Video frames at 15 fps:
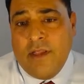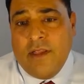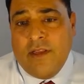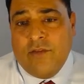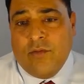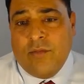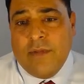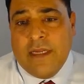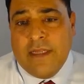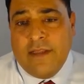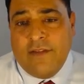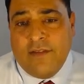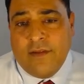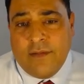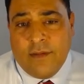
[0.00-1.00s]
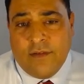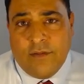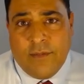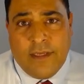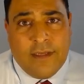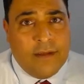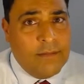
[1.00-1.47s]
is where many of these symptoms
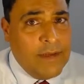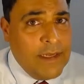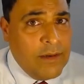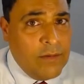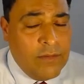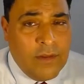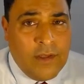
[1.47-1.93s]
may come out.